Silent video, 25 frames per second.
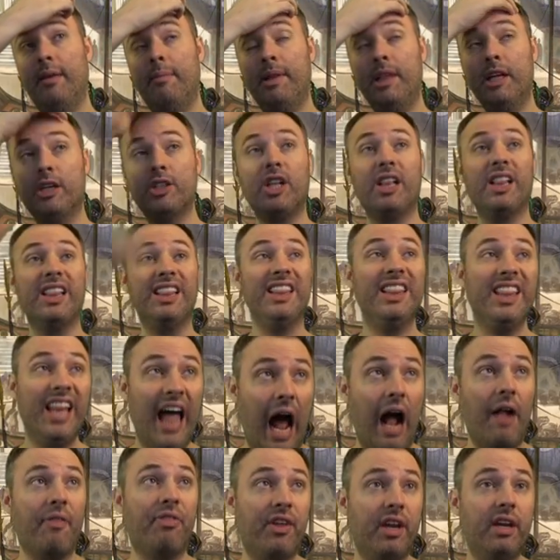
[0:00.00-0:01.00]
I mean, there's a
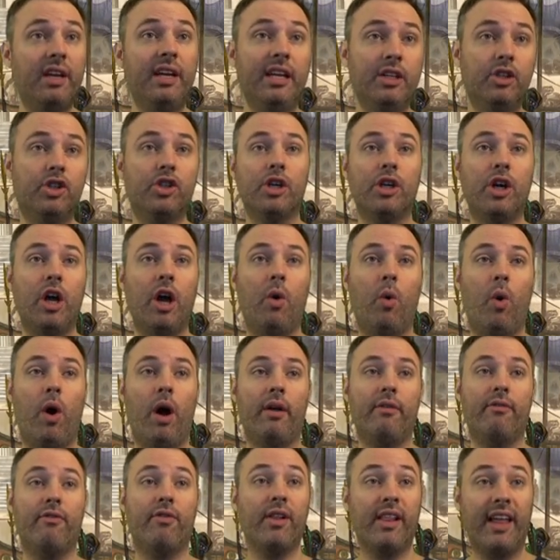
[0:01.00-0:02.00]
lot that needs to
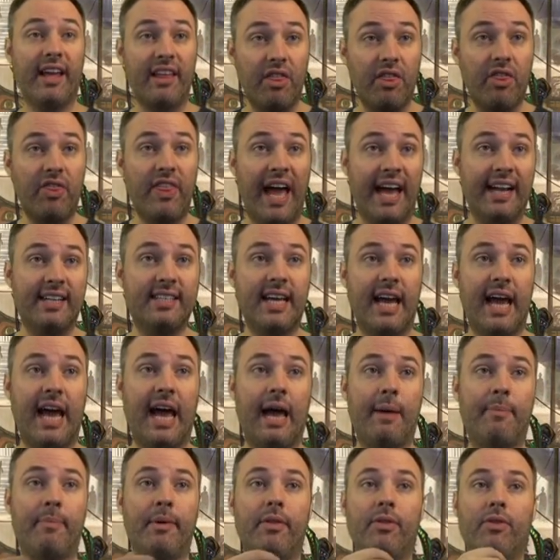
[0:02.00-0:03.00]
go on for like that
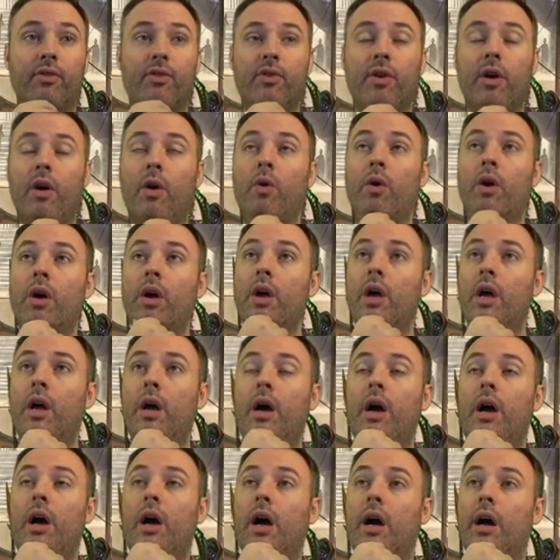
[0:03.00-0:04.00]
to happen. So,
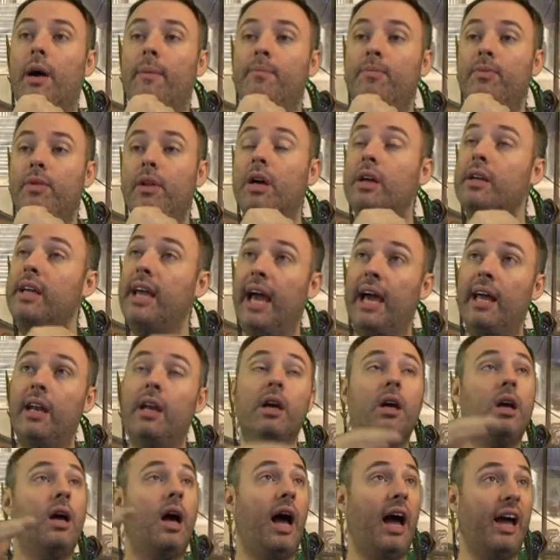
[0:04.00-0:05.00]
um,
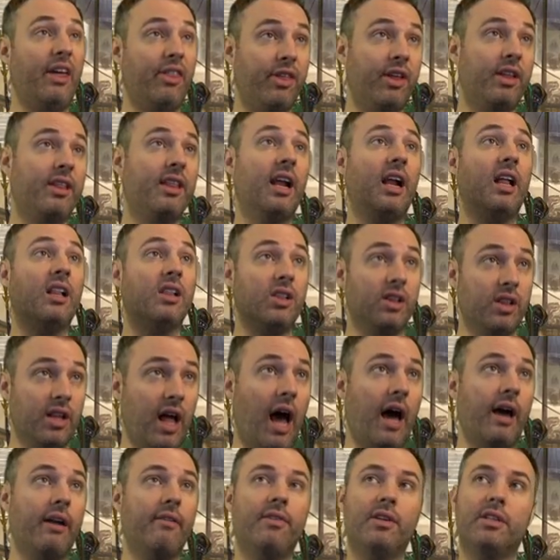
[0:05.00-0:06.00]
again, I think that a
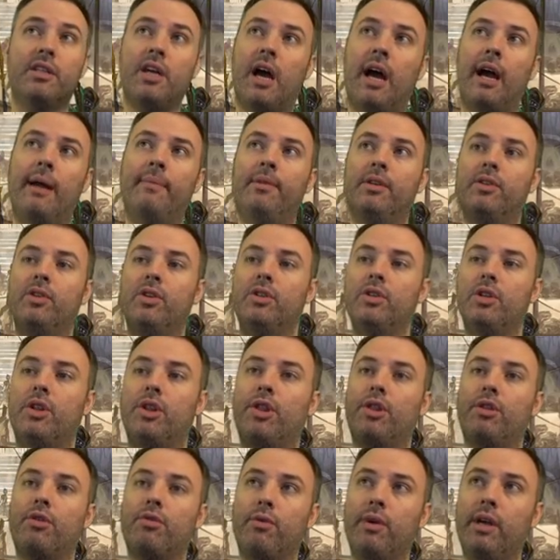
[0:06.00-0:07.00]
lot of the time this
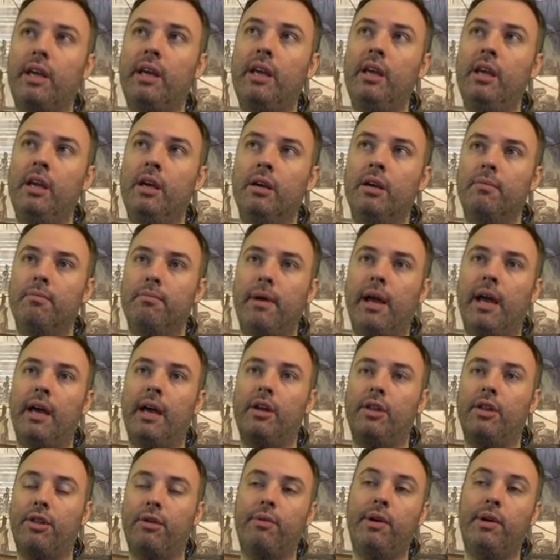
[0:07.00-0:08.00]
is a three
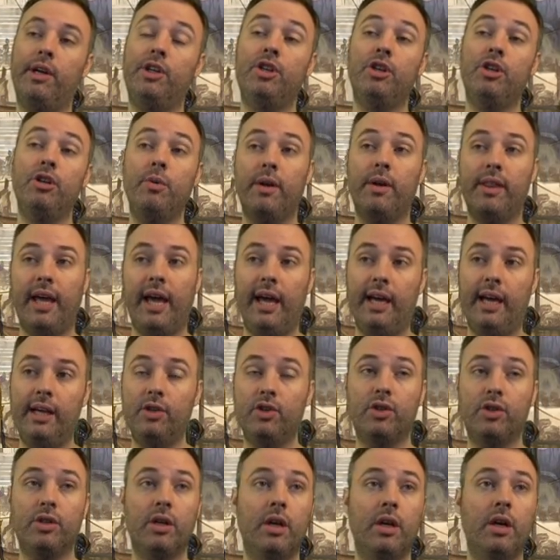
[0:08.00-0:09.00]
mana, three two with
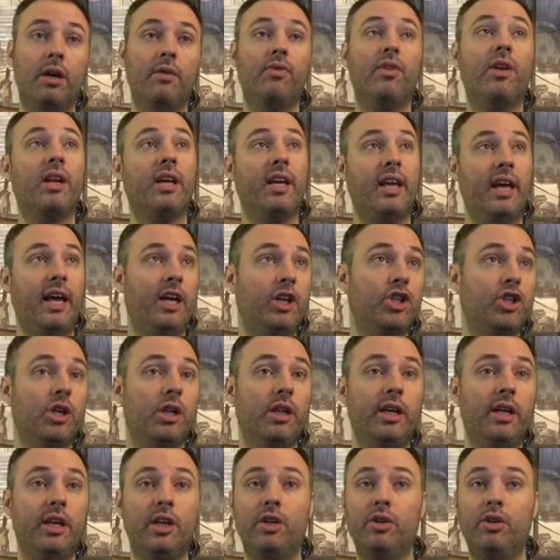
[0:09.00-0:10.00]
haste that
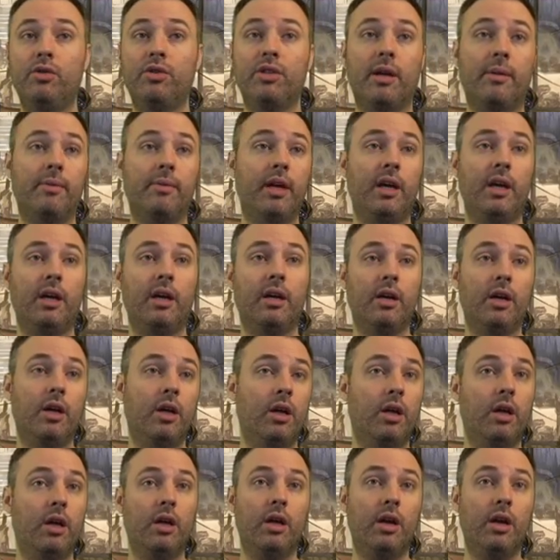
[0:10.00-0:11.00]
occasionally can do
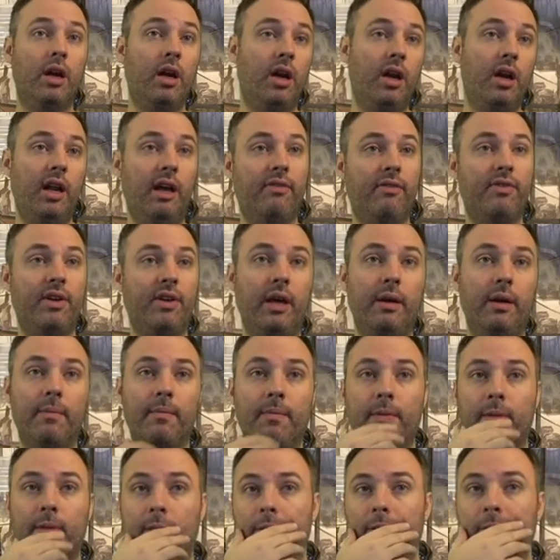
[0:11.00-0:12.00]
something
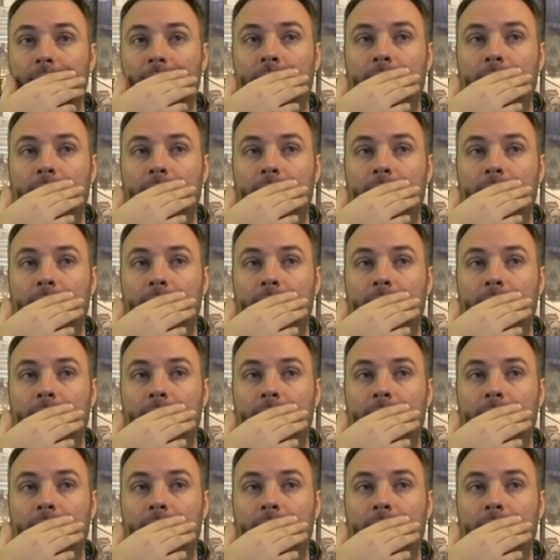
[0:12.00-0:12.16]
nifty.